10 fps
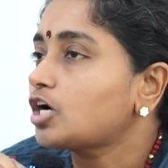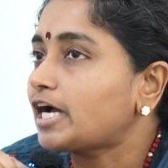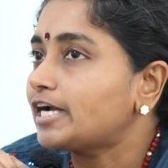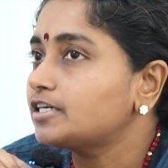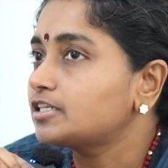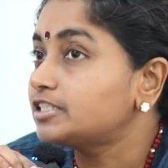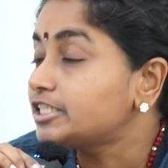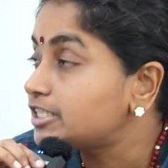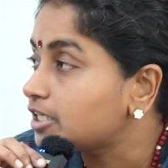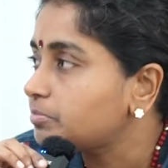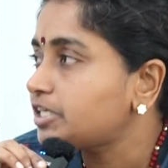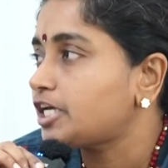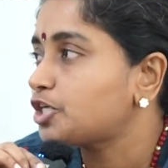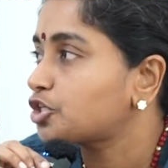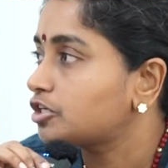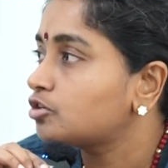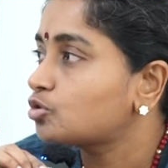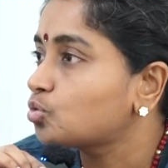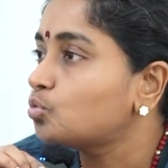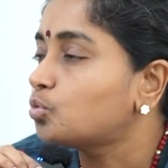and determination
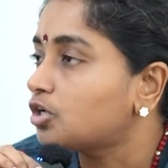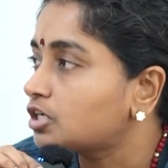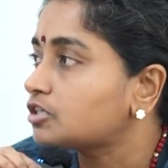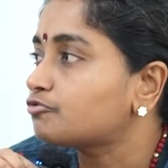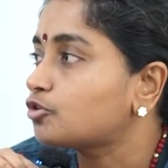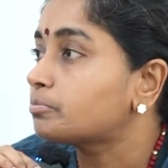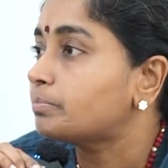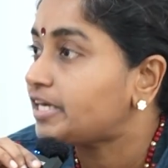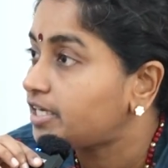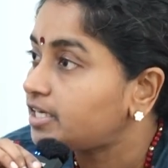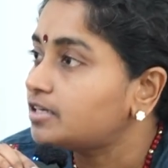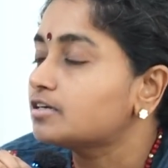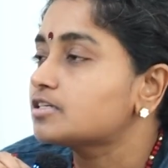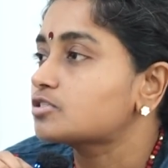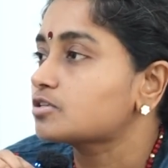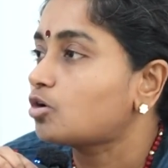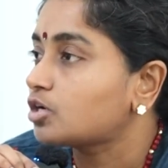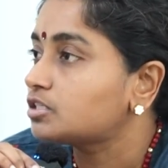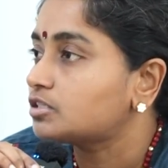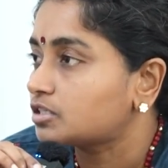to work for many years
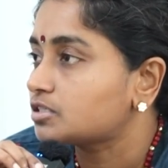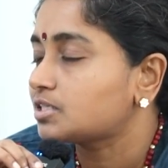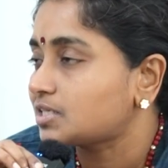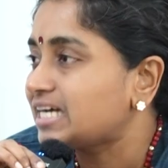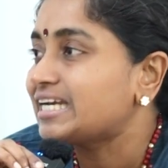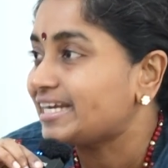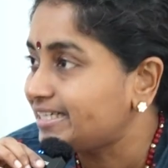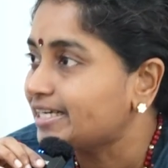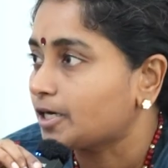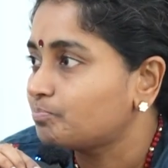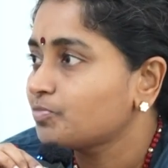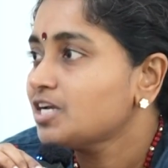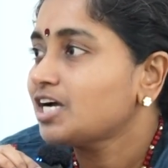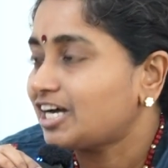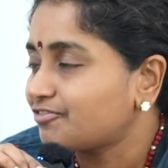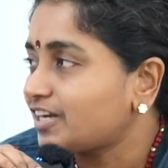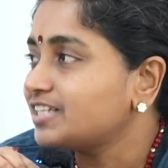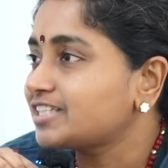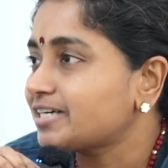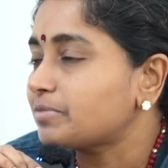on an idea. I
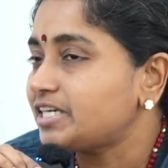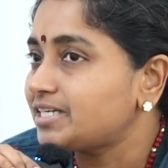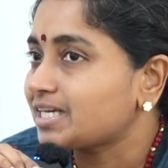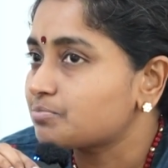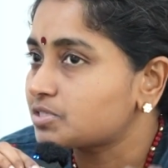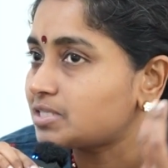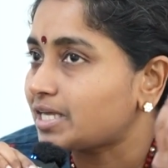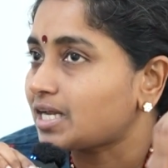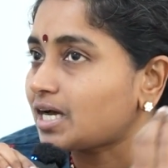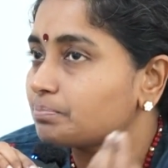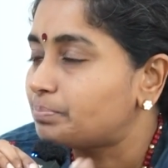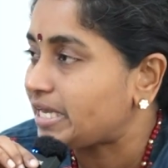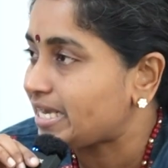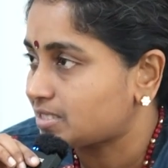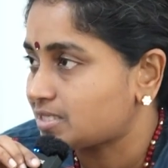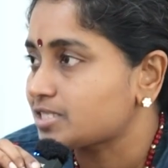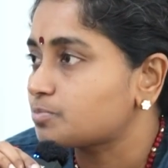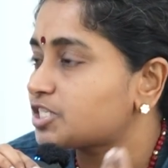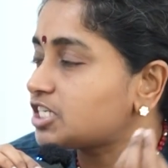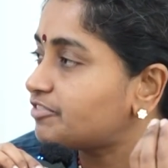find that many times there are breaks,
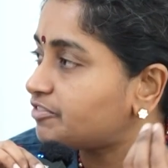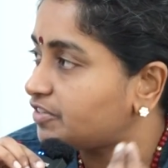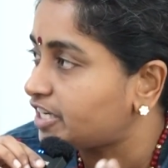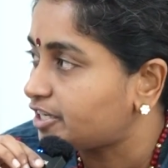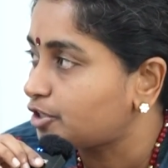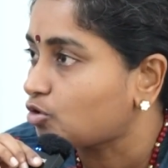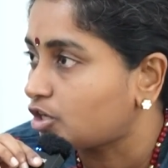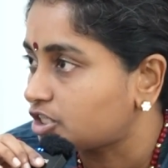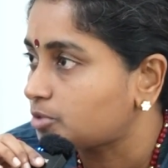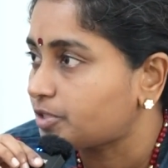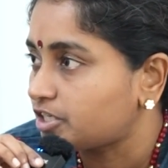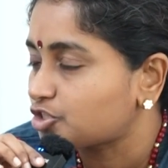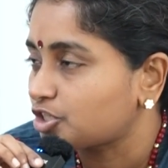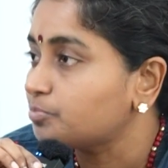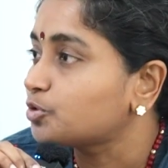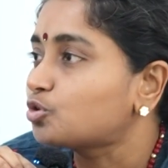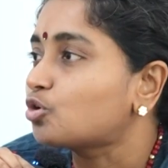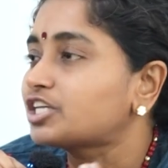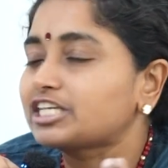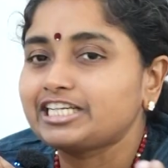especially when we get into entrepreneurship. You
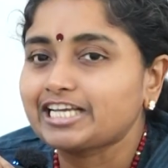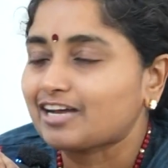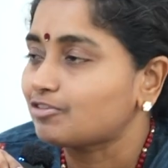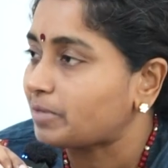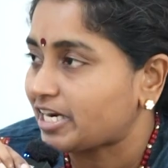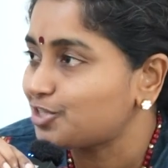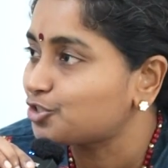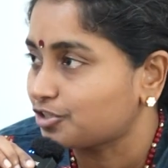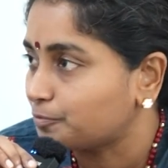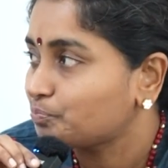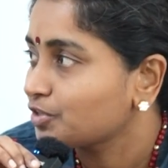don't really have a manager